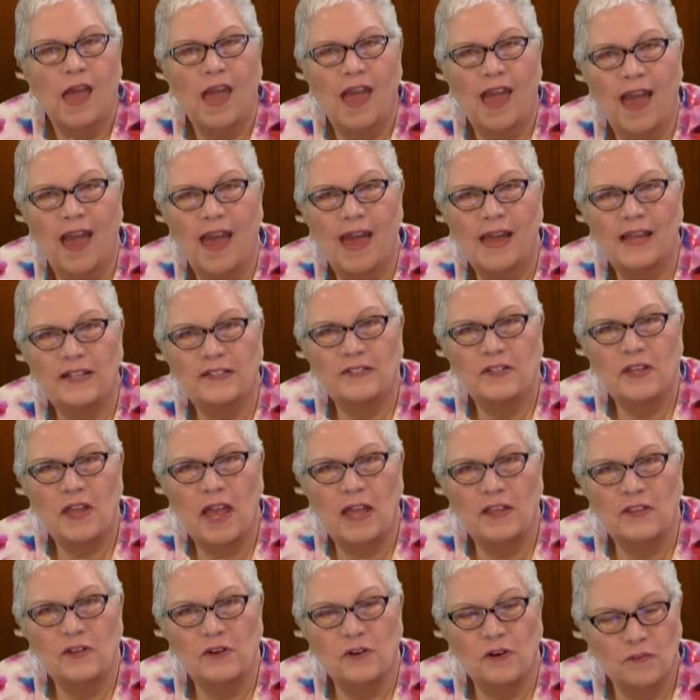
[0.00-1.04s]
and
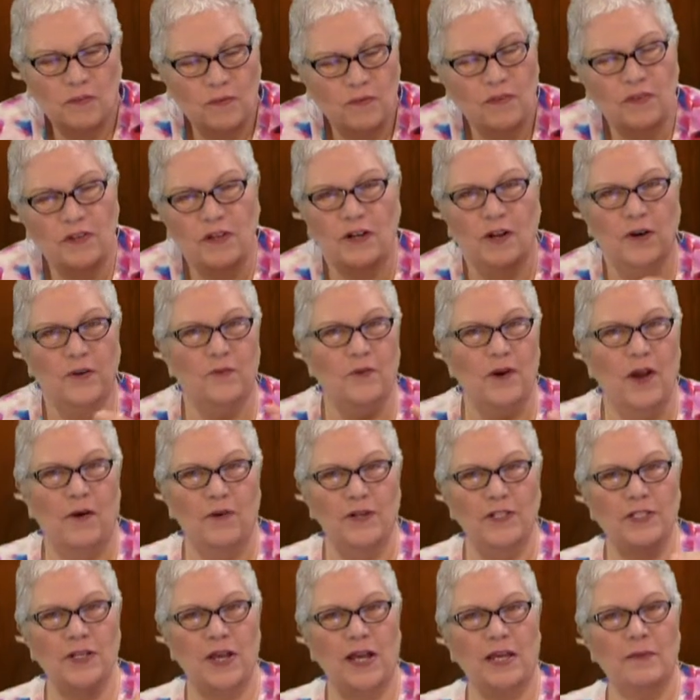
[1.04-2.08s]
you're, you know, we
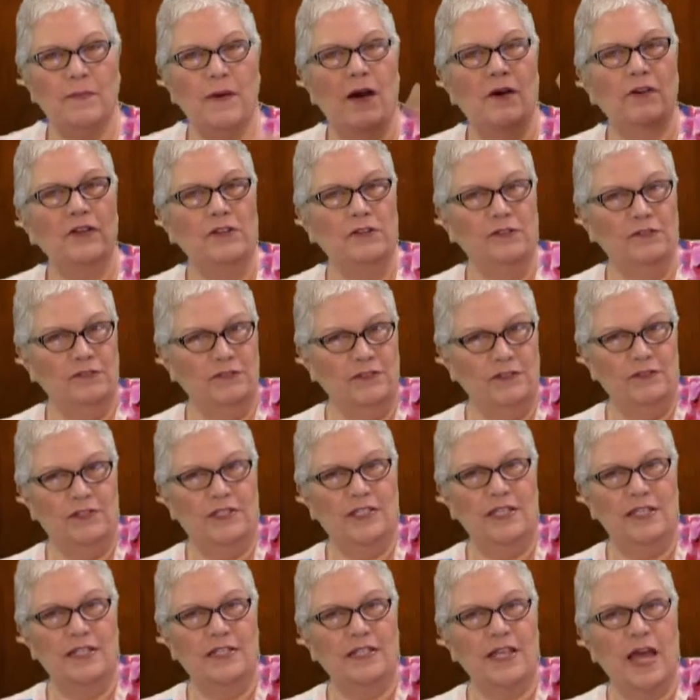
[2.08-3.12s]
always talk about you
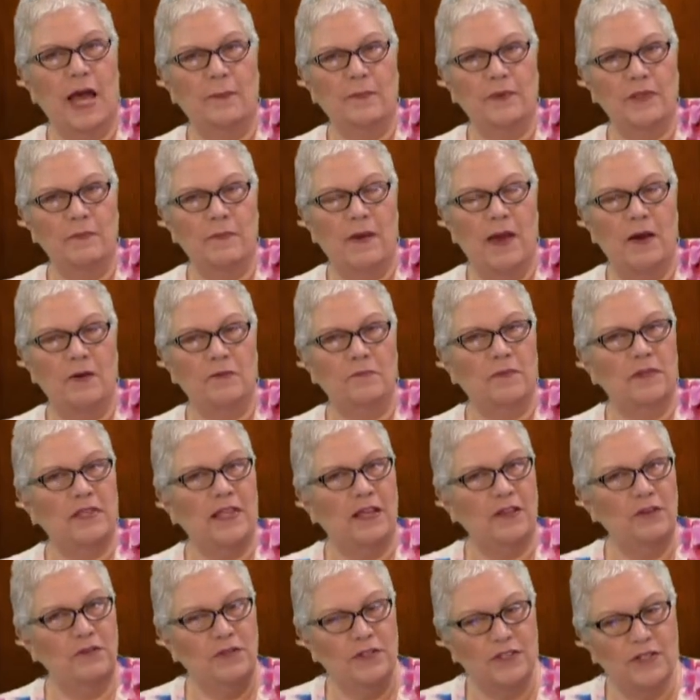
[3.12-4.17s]
see the top of the mountain, but
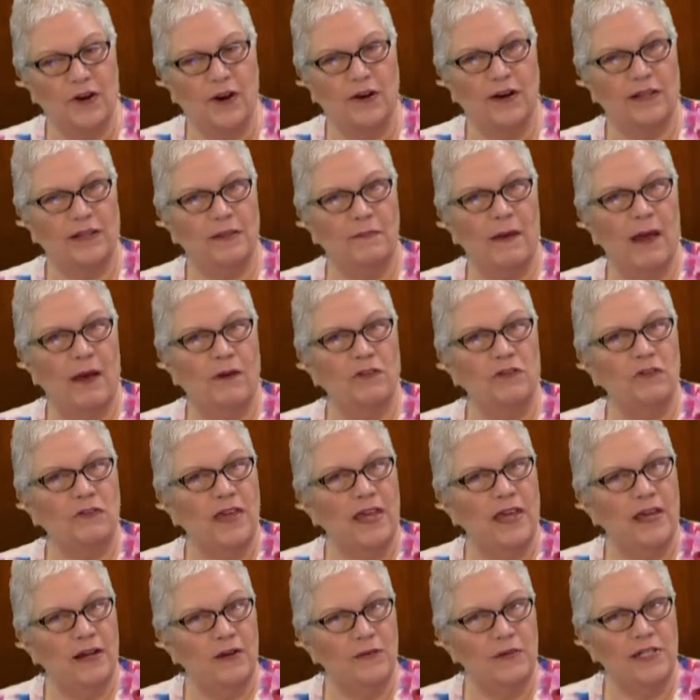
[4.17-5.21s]
then you start on the mountain, you
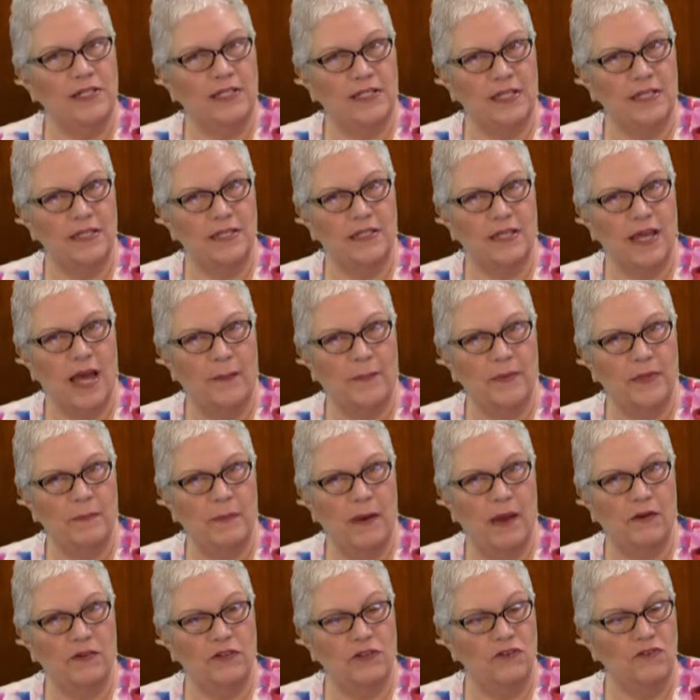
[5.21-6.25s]
can't always see the top of the
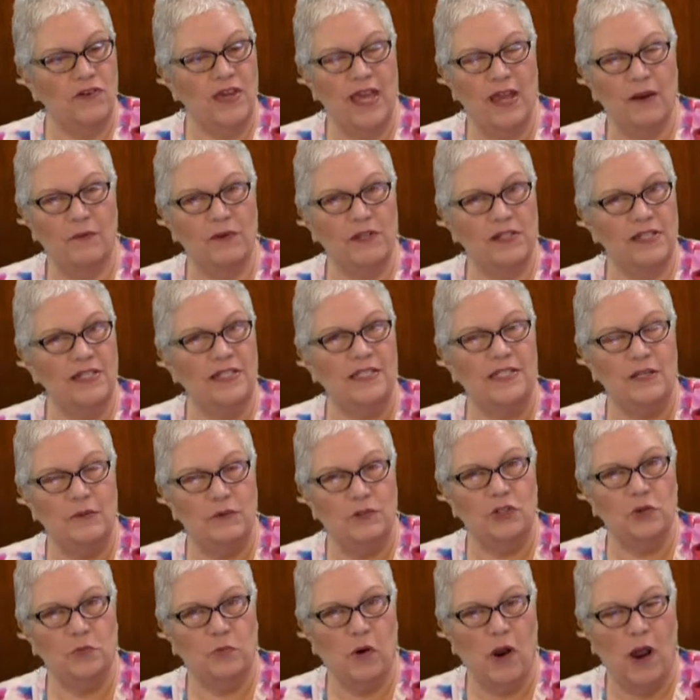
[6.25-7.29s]
mountain, you can't really see
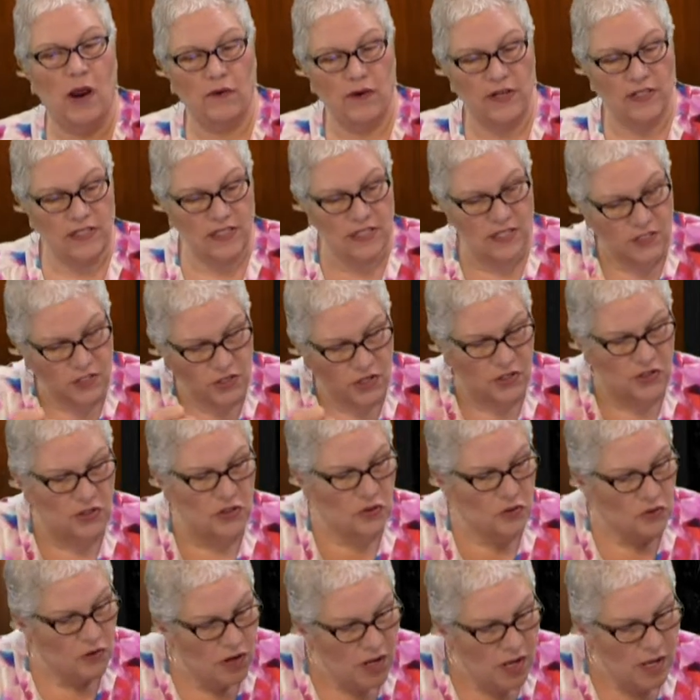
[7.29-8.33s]
what your progress is, because
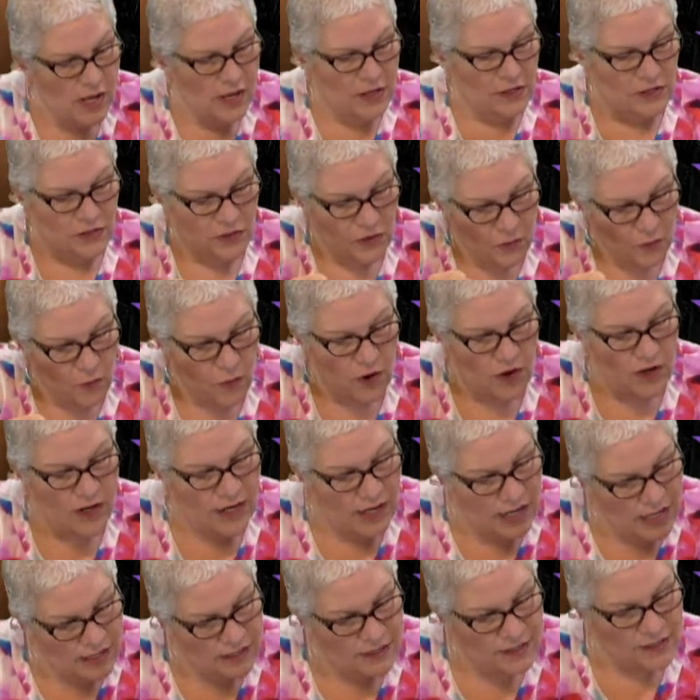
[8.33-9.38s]
you're
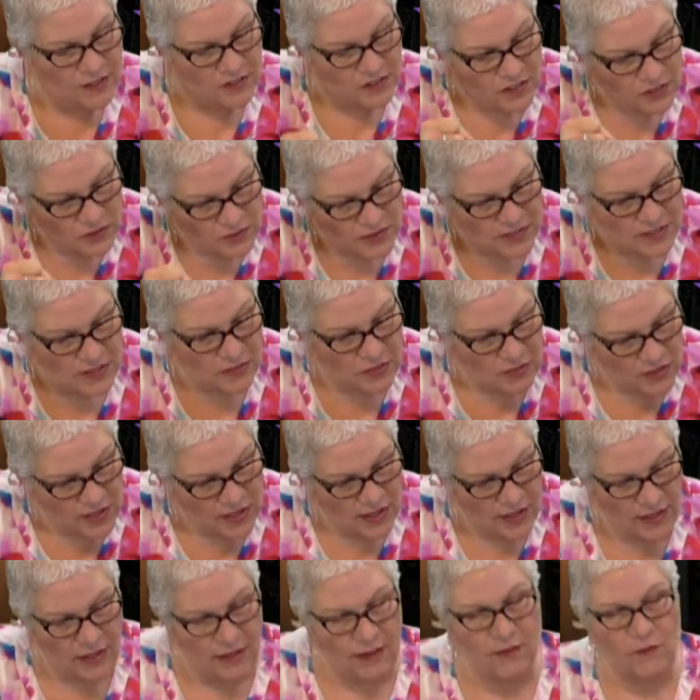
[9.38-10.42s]
working, you're doing the
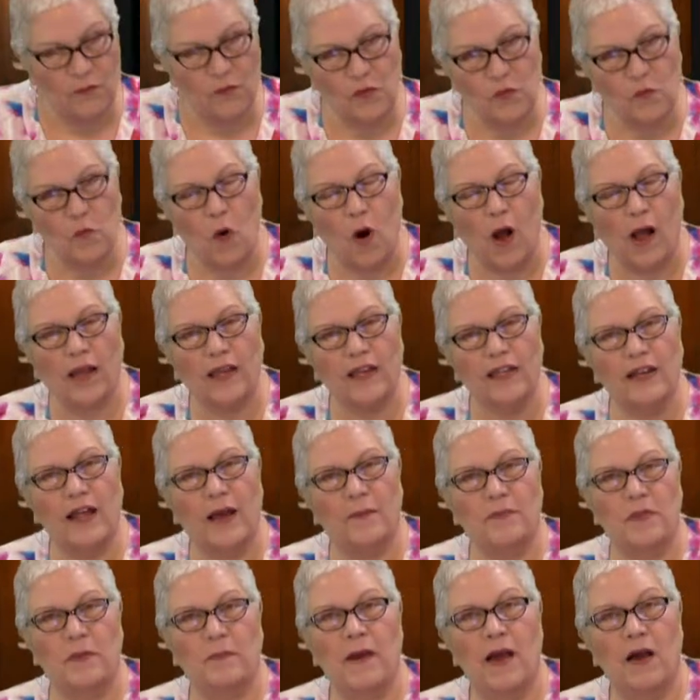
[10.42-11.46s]
thing, we're walking
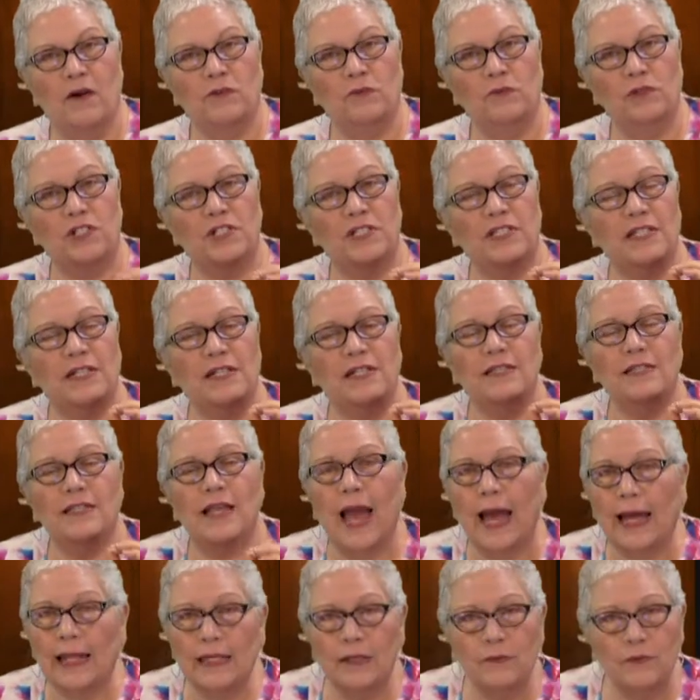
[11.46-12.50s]
up the mountain, which is
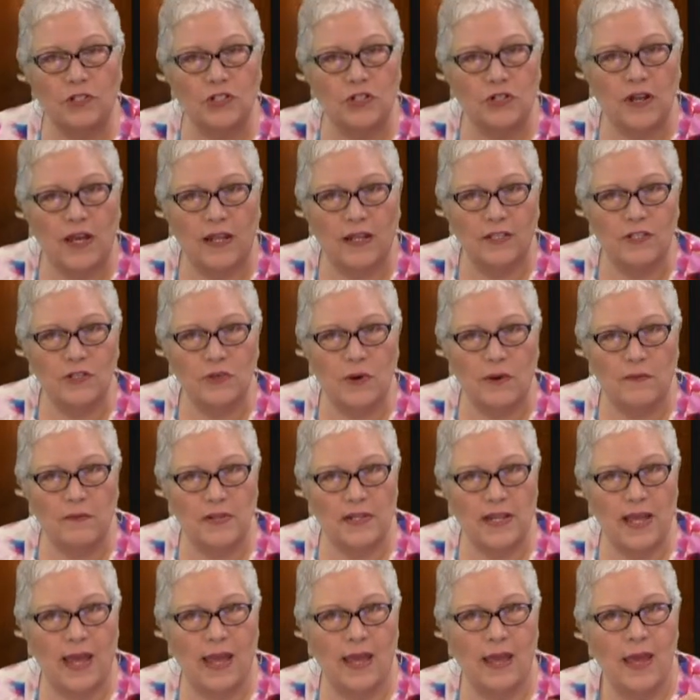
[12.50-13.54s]
exactly what you got to do
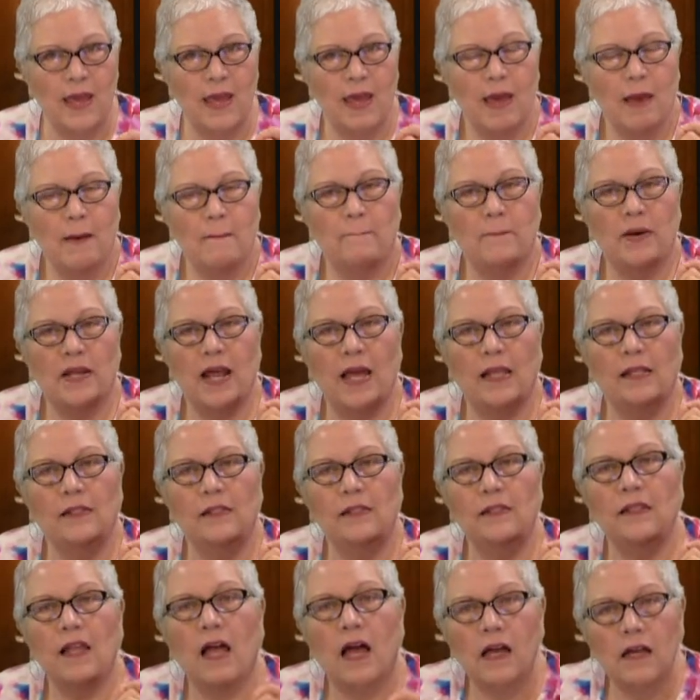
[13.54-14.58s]
every day. But I
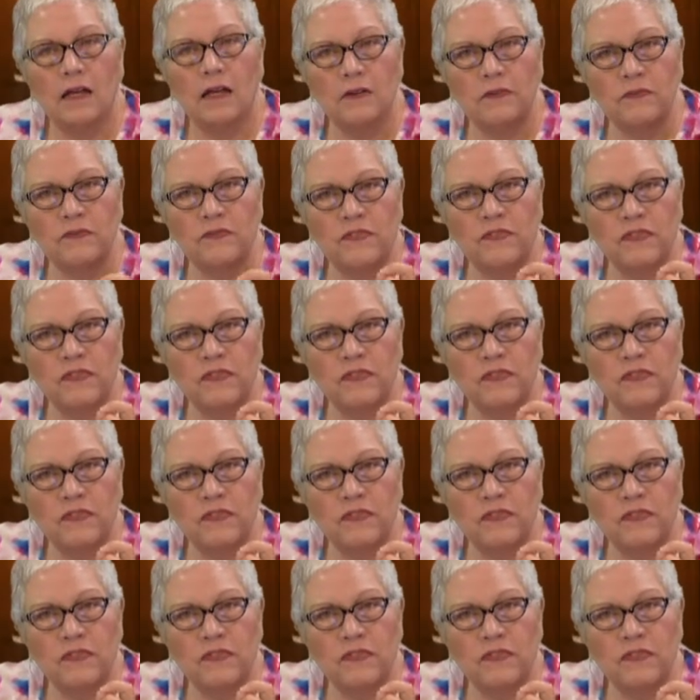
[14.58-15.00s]
love